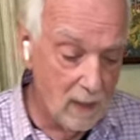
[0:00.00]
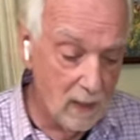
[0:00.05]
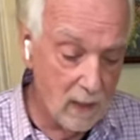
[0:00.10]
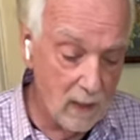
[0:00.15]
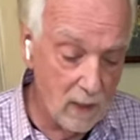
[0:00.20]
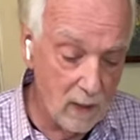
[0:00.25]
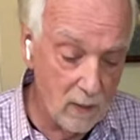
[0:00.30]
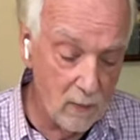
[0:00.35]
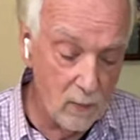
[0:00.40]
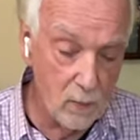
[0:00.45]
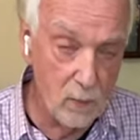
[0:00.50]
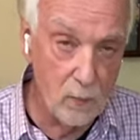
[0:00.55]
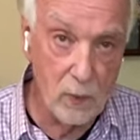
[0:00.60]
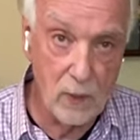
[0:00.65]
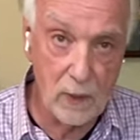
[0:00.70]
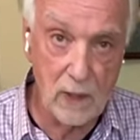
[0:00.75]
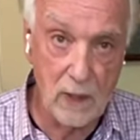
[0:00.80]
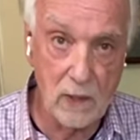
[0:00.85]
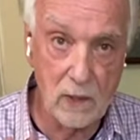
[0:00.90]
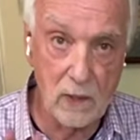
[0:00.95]
Uh,
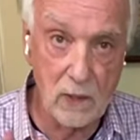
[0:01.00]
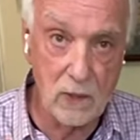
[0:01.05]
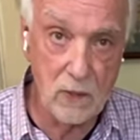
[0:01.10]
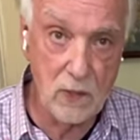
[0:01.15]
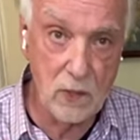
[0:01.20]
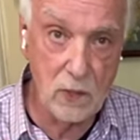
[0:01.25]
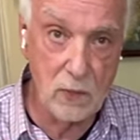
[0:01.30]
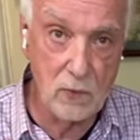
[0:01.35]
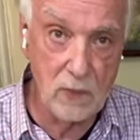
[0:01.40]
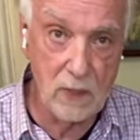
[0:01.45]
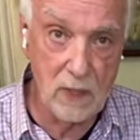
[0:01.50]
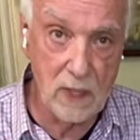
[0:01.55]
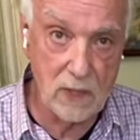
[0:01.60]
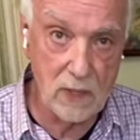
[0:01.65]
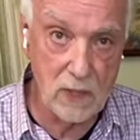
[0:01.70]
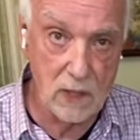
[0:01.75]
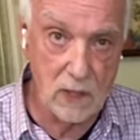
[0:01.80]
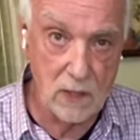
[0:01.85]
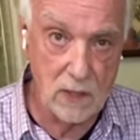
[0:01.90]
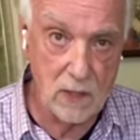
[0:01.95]
we're going to do two
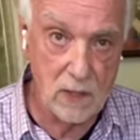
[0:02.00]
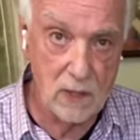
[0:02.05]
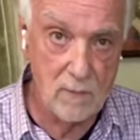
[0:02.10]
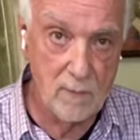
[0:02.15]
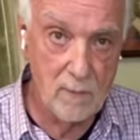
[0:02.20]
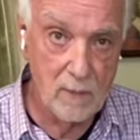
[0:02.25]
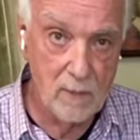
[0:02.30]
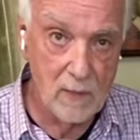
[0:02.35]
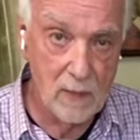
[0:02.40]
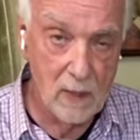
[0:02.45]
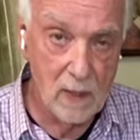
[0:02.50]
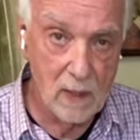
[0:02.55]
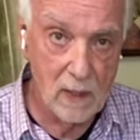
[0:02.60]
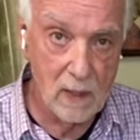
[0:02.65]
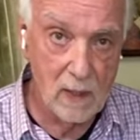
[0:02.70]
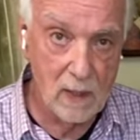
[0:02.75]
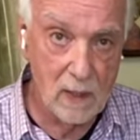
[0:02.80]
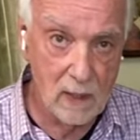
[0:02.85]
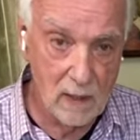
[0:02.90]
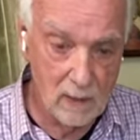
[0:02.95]
dishes.
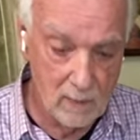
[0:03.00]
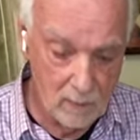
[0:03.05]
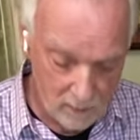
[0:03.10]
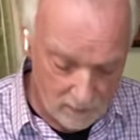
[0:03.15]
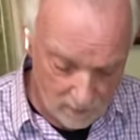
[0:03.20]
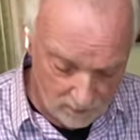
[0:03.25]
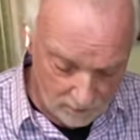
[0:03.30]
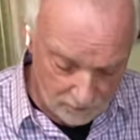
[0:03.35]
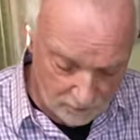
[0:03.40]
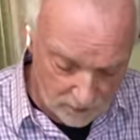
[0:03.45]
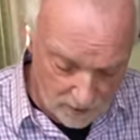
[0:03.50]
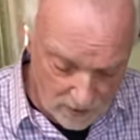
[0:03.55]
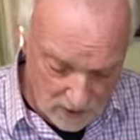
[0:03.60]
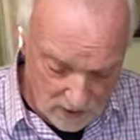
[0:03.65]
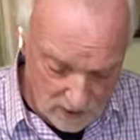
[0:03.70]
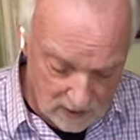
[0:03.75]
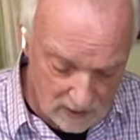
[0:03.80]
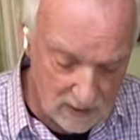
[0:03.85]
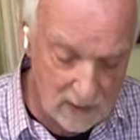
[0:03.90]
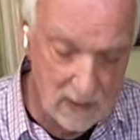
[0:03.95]
Uh, the
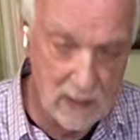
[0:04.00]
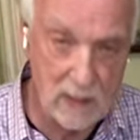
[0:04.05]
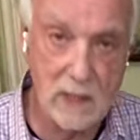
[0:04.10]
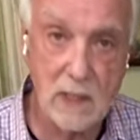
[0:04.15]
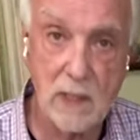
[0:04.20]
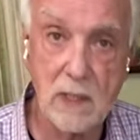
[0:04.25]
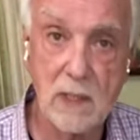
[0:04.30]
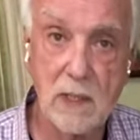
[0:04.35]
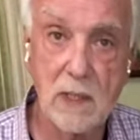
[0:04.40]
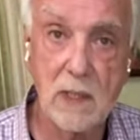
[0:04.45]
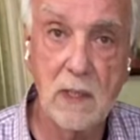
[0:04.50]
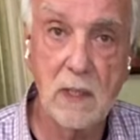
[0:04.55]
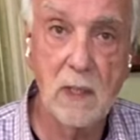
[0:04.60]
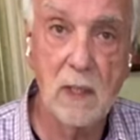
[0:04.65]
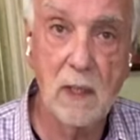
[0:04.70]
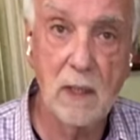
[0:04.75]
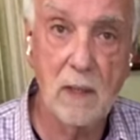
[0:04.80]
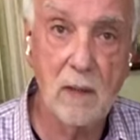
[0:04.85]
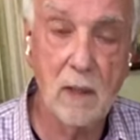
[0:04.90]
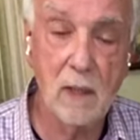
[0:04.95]
first is
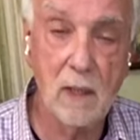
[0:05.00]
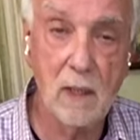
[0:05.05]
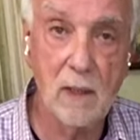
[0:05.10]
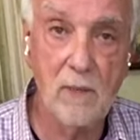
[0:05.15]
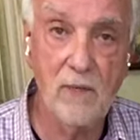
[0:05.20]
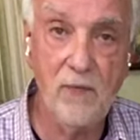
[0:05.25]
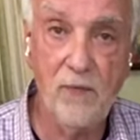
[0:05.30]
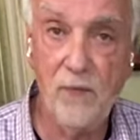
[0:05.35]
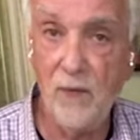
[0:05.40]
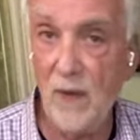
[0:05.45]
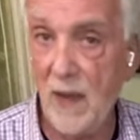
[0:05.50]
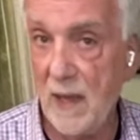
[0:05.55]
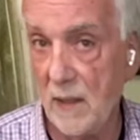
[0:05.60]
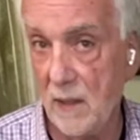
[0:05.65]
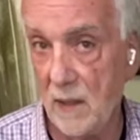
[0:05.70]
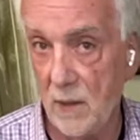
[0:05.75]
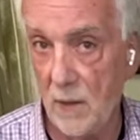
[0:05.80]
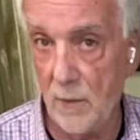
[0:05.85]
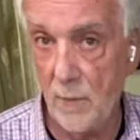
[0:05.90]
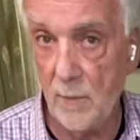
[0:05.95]
uh,
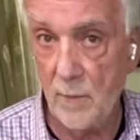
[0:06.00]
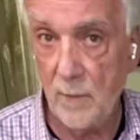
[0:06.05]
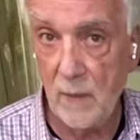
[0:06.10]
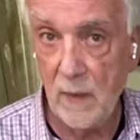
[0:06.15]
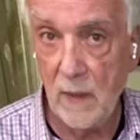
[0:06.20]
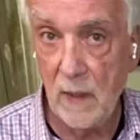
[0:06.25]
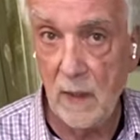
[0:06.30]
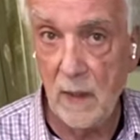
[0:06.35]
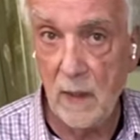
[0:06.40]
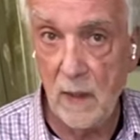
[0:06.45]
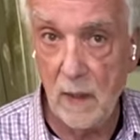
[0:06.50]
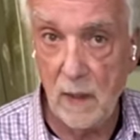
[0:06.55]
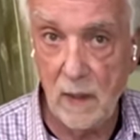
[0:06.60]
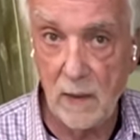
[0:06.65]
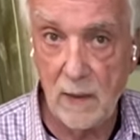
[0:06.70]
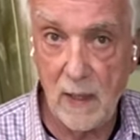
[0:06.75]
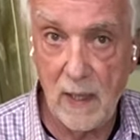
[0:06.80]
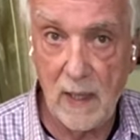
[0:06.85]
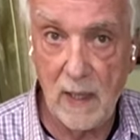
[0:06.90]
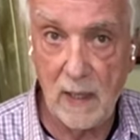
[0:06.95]
fennel
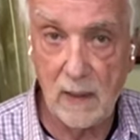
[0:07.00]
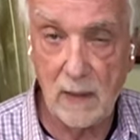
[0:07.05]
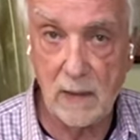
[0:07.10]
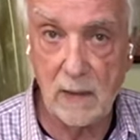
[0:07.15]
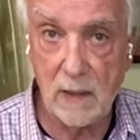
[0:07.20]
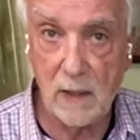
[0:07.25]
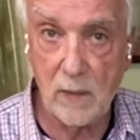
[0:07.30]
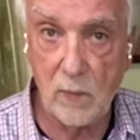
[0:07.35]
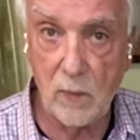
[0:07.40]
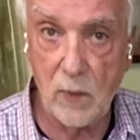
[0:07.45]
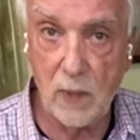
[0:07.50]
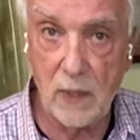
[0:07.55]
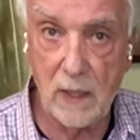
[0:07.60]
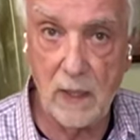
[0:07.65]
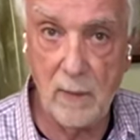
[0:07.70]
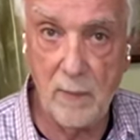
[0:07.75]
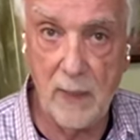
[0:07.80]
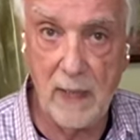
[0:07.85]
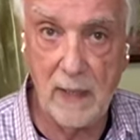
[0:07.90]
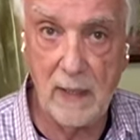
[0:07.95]
that uh, we're going
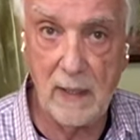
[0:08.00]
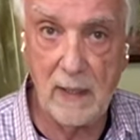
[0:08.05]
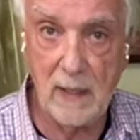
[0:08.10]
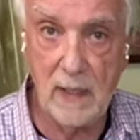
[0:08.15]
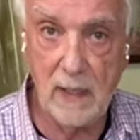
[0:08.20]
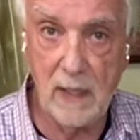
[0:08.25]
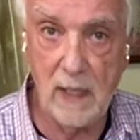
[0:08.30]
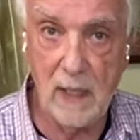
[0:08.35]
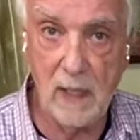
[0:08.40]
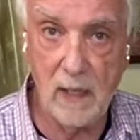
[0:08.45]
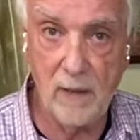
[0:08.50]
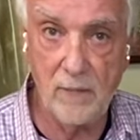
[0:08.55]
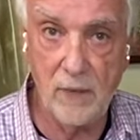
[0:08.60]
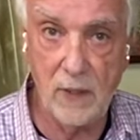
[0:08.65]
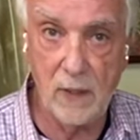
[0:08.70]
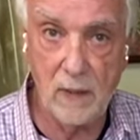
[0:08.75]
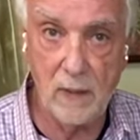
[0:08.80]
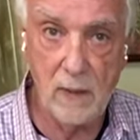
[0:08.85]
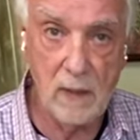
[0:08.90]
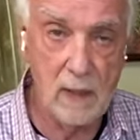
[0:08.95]
to bake in the
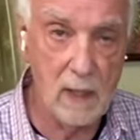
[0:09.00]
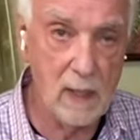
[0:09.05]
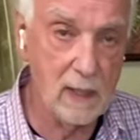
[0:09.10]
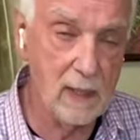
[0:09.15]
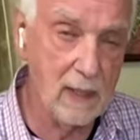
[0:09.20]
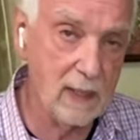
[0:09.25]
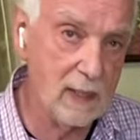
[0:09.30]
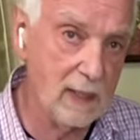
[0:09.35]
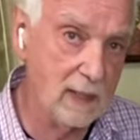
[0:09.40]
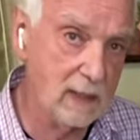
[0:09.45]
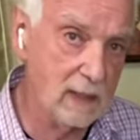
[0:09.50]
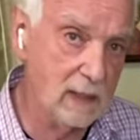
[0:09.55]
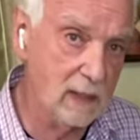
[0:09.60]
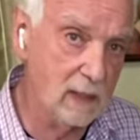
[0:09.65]
oven. And I got the